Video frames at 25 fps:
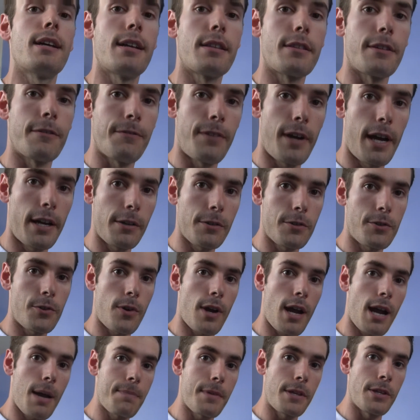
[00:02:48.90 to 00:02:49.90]
the final
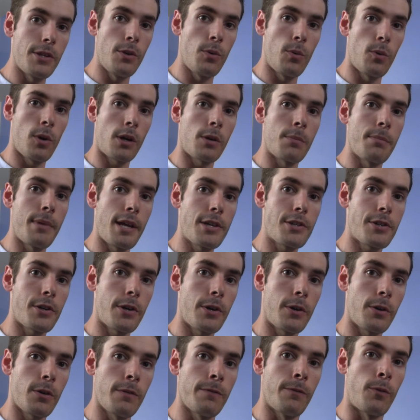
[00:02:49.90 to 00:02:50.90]
trap that you want to make sure
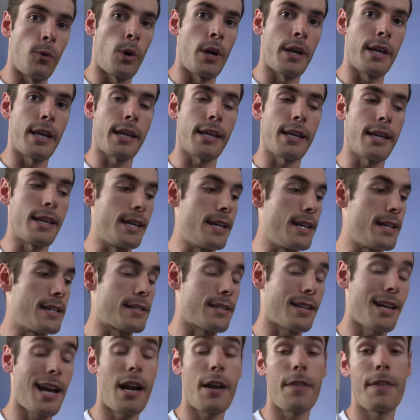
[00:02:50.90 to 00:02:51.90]
you're avoiding is
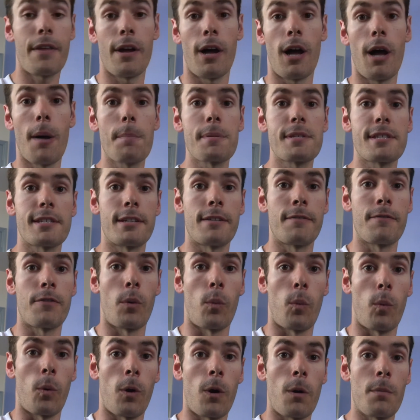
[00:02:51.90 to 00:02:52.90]
kind of the opposite of the
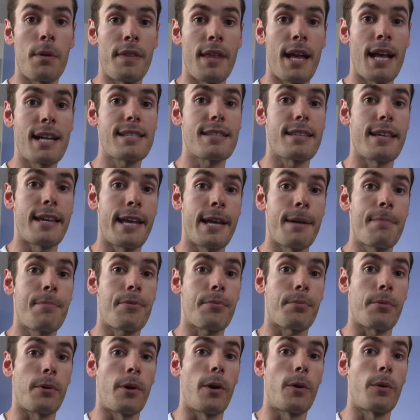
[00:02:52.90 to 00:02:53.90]
worm, and that's the hip
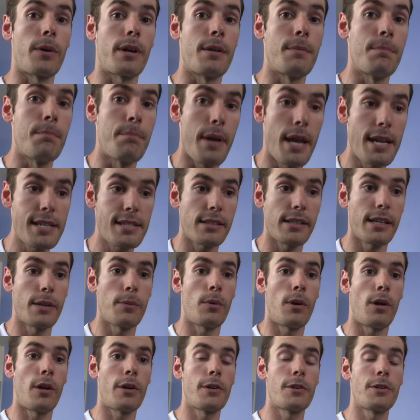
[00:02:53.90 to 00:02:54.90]
throw. And basically
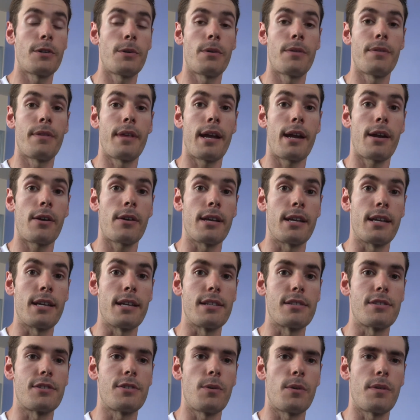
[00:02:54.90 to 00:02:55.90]
what all you're doing there
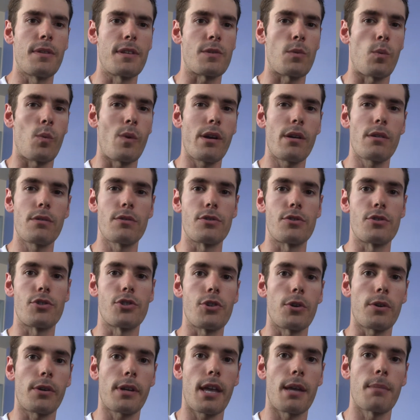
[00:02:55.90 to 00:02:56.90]
is doing this weird
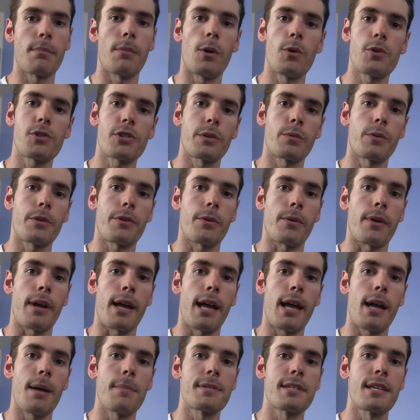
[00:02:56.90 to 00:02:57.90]
jerking motion with your
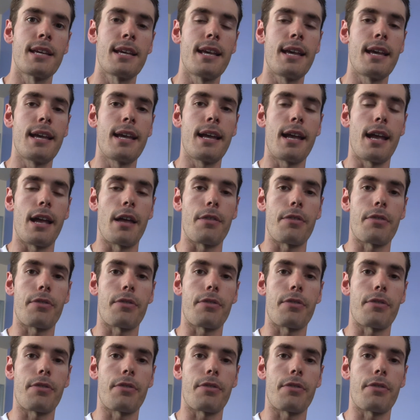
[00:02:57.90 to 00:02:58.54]
abs and